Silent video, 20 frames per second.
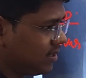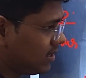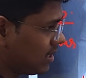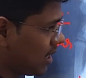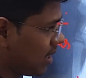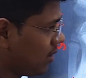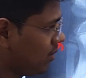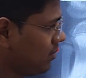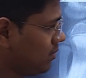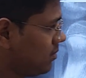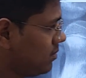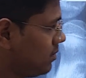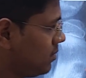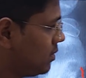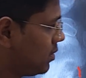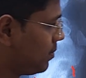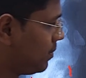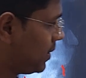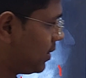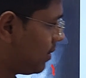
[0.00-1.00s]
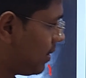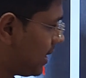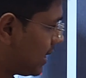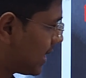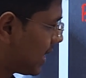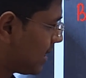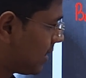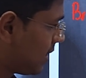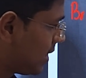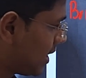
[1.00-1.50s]
Now the medullary
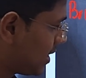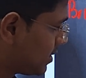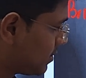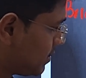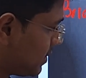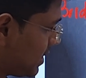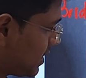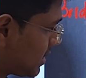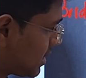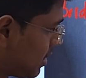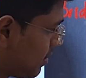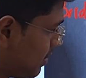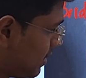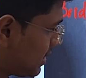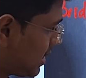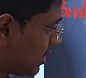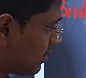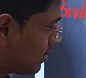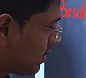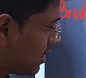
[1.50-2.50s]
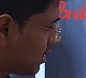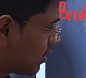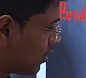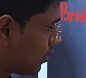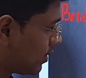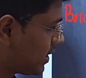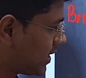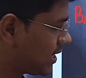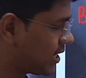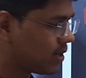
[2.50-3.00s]
canal has been established as well as the
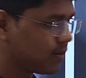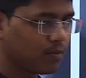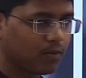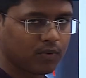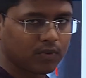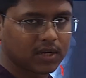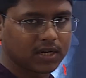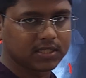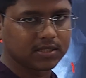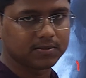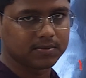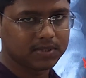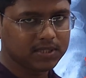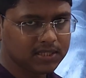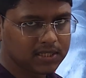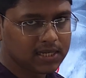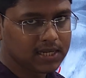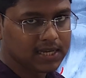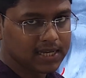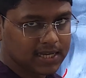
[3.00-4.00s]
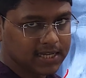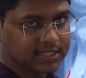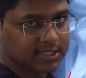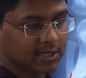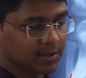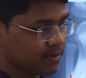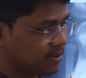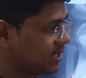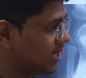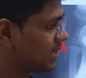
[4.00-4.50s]
cortical bone has been
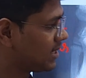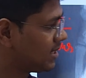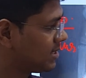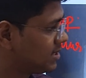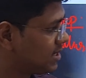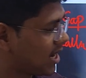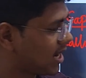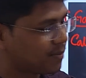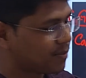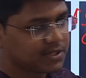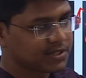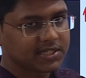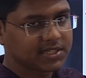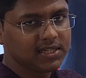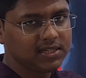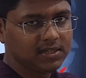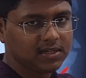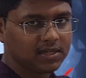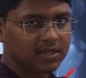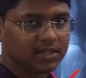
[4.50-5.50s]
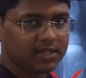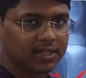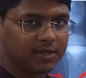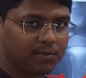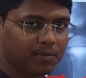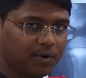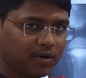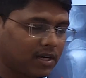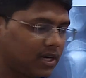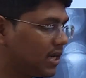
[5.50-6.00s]
established. That is the Haversian
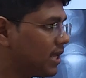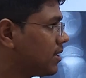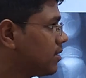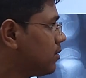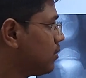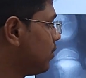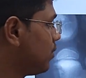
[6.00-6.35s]
remodeling.